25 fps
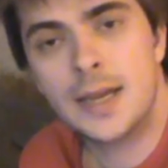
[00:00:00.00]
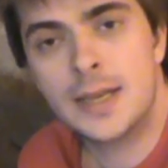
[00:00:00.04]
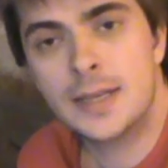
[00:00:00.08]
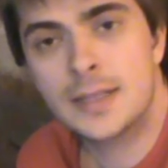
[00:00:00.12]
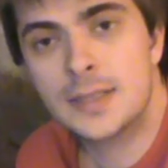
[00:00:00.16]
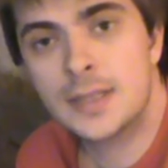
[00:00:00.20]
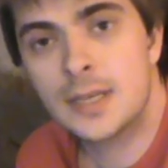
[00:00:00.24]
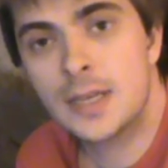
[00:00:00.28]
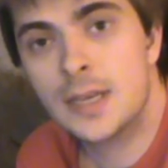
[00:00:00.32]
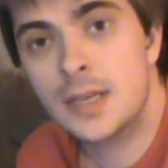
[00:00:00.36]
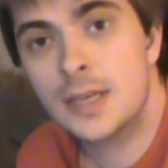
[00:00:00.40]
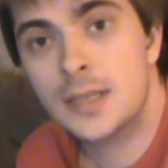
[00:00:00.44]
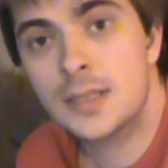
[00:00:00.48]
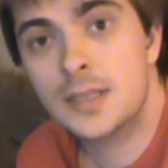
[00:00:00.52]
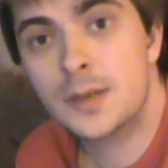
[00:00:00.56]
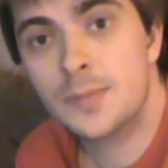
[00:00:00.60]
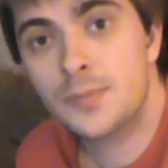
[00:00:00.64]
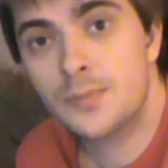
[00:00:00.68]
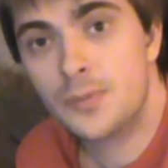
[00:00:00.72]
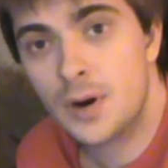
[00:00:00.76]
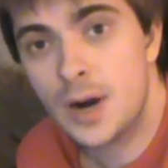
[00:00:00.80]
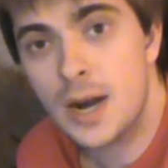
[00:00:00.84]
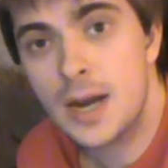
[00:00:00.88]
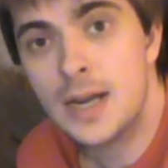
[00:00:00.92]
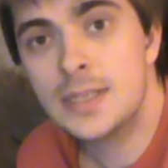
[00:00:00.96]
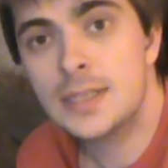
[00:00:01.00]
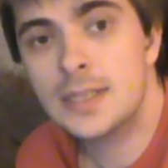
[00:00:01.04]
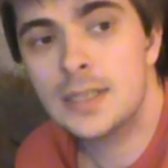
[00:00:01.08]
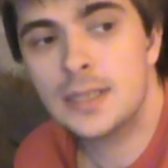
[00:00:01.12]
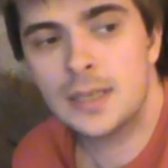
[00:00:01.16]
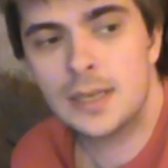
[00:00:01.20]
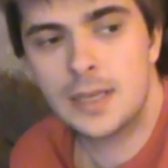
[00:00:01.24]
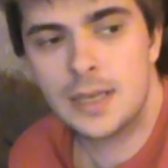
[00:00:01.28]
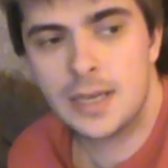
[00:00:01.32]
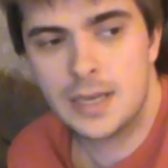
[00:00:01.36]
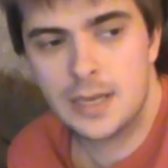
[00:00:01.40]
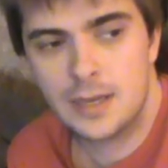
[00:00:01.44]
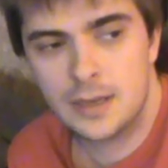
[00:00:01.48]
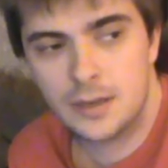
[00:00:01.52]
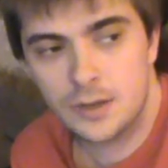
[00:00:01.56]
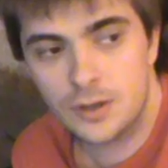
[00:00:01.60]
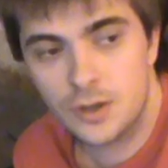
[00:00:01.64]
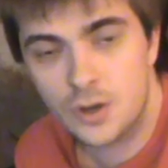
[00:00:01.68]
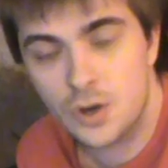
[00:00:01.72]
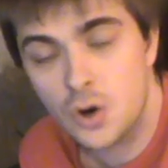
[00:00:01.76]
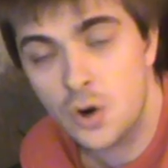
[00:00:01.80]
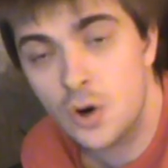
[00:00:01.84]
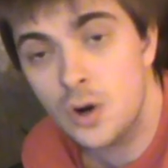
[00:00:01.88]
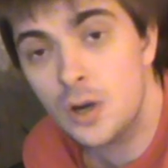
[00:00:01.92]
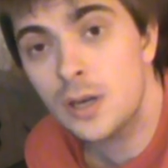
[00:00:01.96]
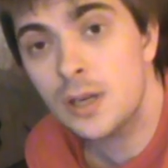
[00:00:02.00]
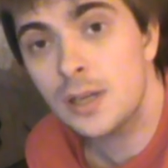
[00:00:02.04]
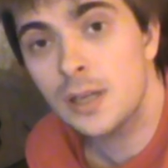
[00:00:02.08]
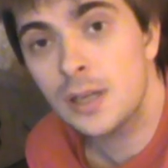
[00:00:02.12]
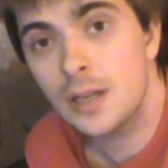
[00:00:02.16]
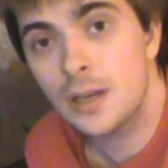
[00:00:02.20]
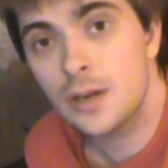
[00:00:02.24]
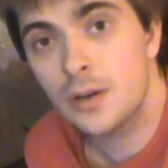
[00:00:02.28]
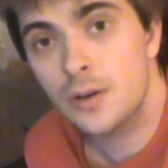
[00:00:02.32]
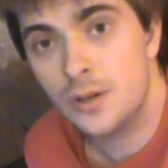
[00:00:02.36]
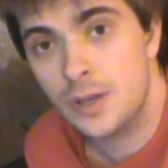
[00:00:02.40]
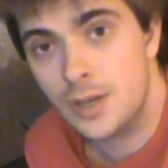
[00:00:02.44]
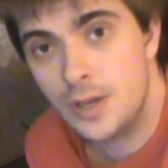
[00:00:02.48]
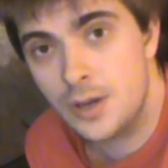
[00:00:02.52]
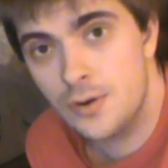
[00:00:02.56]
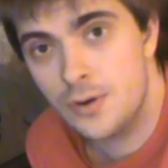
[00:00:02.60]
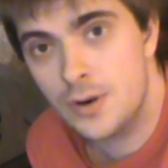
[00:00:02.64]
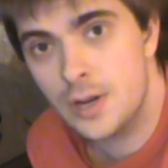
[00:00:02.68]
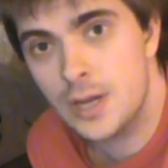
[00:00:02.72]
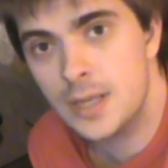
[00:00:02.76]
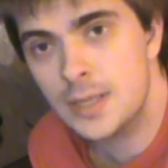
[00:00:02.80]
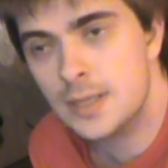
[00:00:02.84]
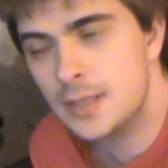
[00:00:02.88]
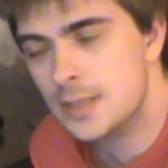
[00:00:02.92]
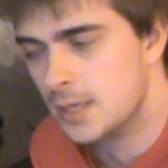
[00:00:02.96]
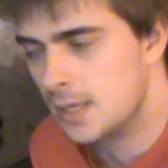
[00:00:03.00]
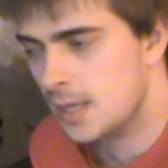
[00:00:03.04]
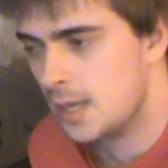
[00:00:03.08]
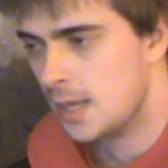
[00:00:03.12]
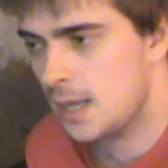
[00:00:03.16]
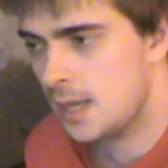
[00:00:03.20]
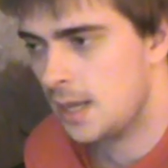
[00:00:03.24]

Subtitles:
It's a surprisingly good little unit.